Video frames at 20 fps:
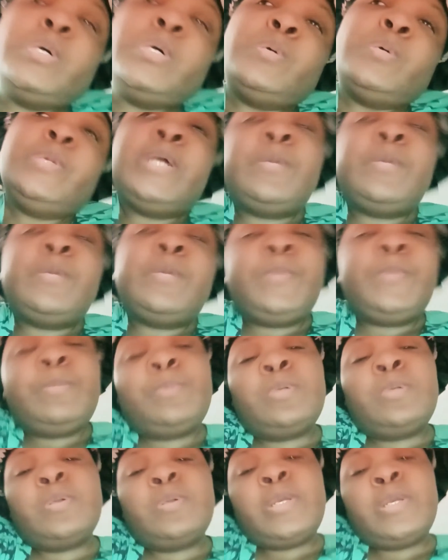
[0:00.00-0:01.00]
without
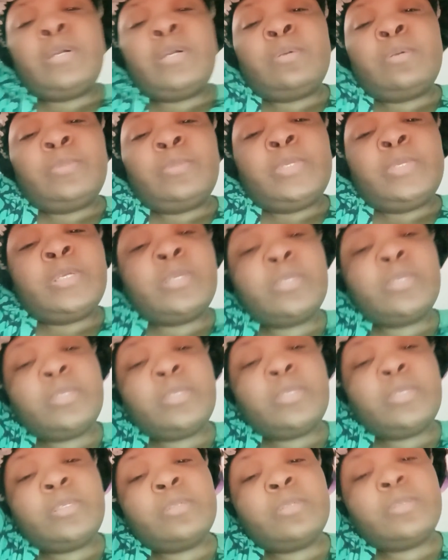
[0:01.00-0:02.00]
people around,
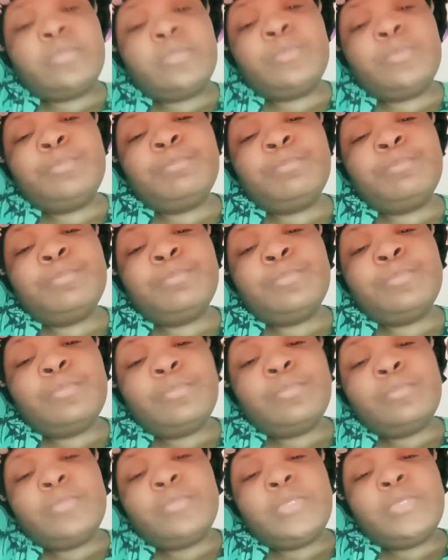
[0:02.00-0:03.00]
you know?
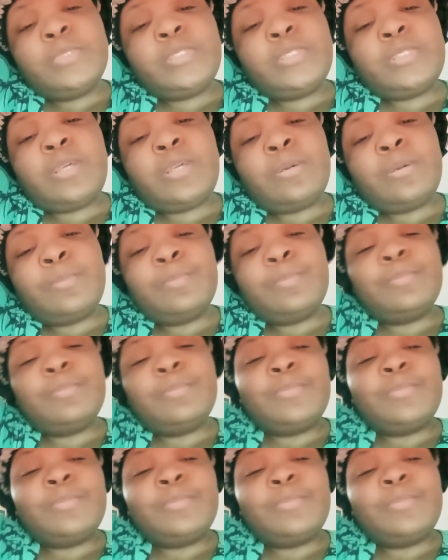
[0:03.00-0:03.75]
So,